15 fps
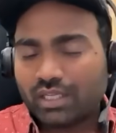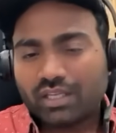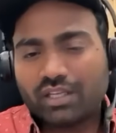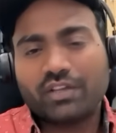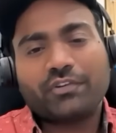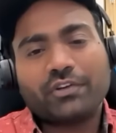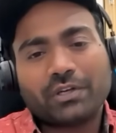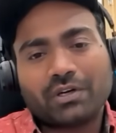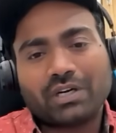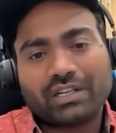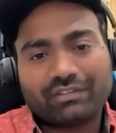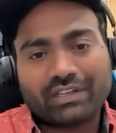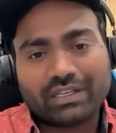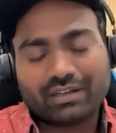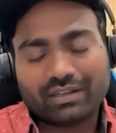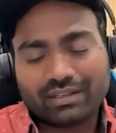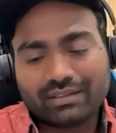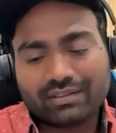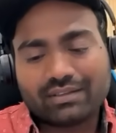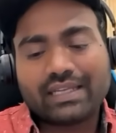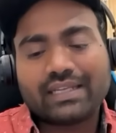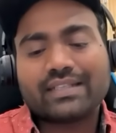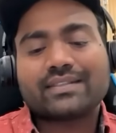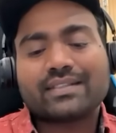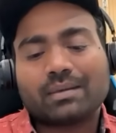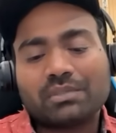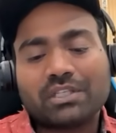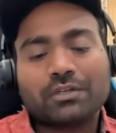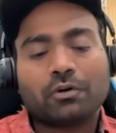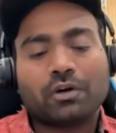If you're not aware, there is
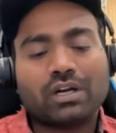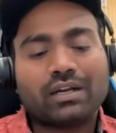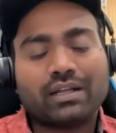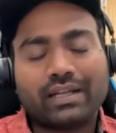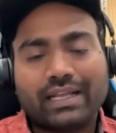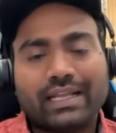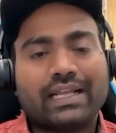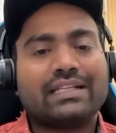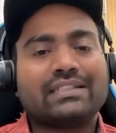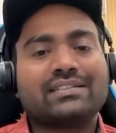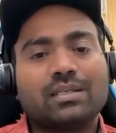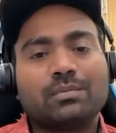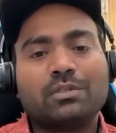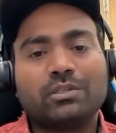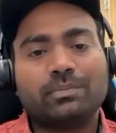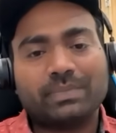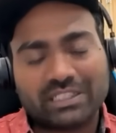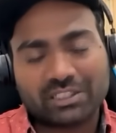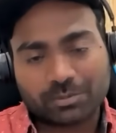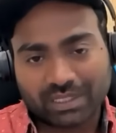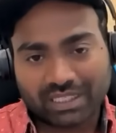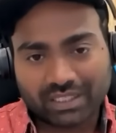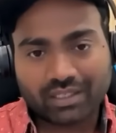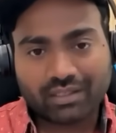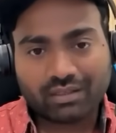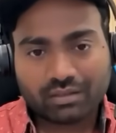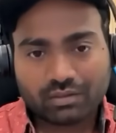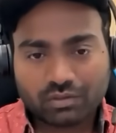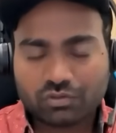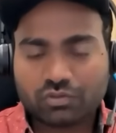something called S W E benchmarking,
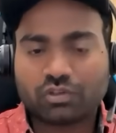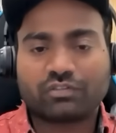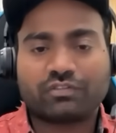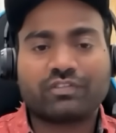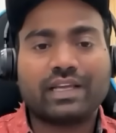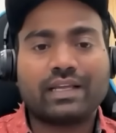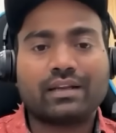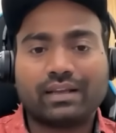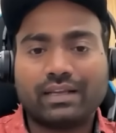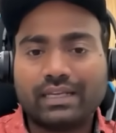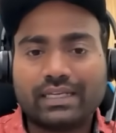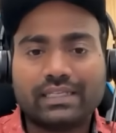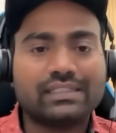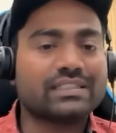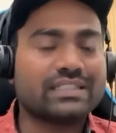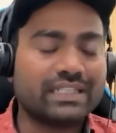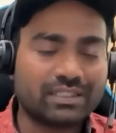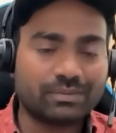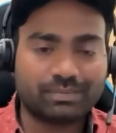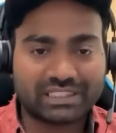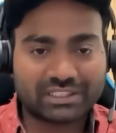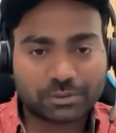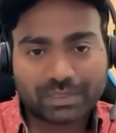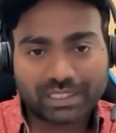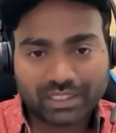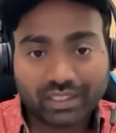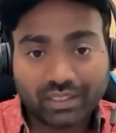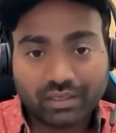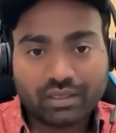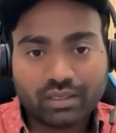software engineering benchmarking,